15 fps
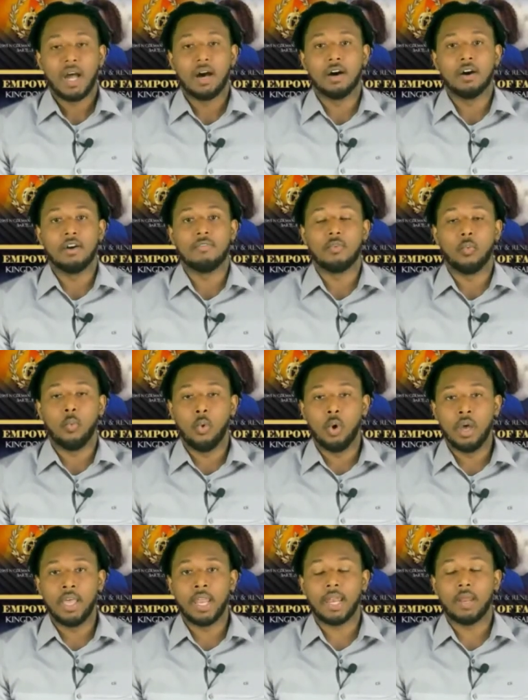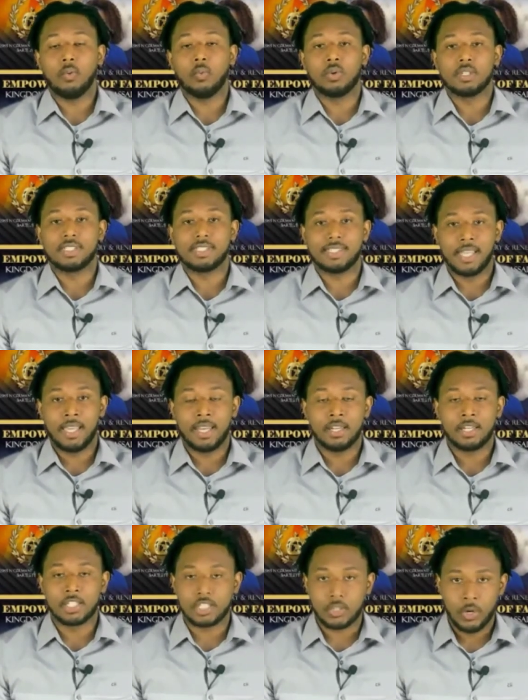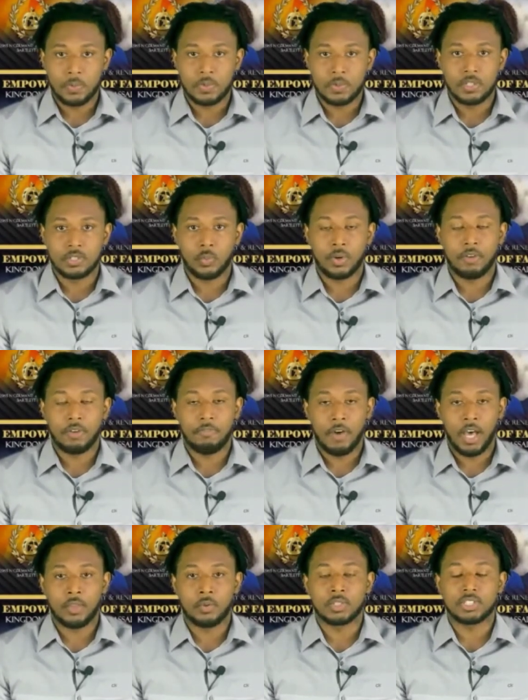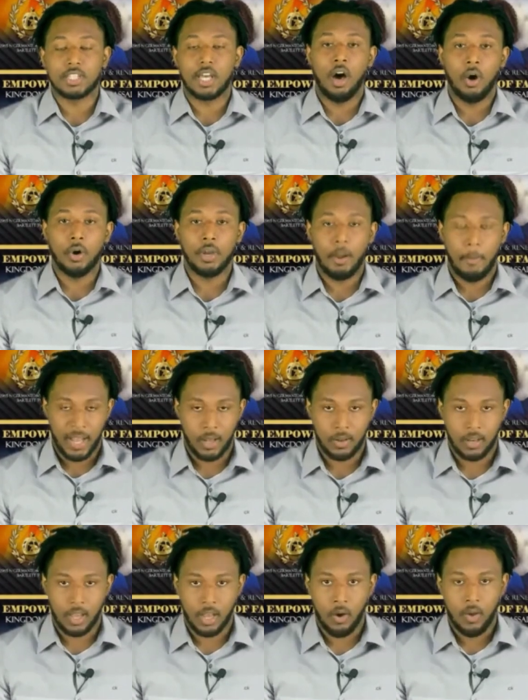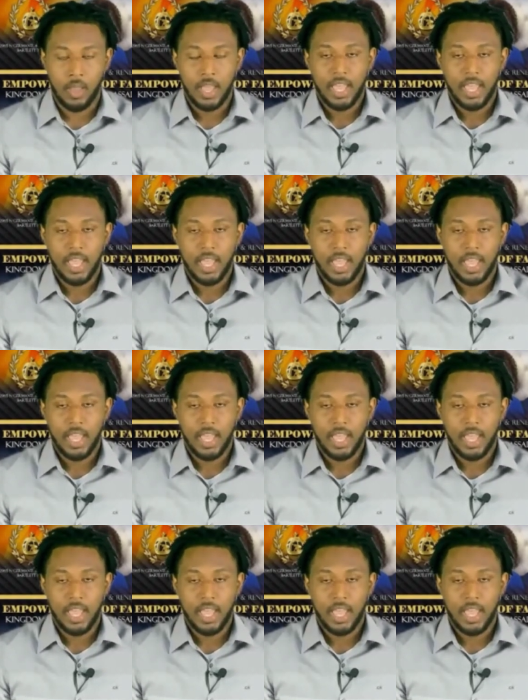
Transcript: of what was said in the scriptures when the father was talking about law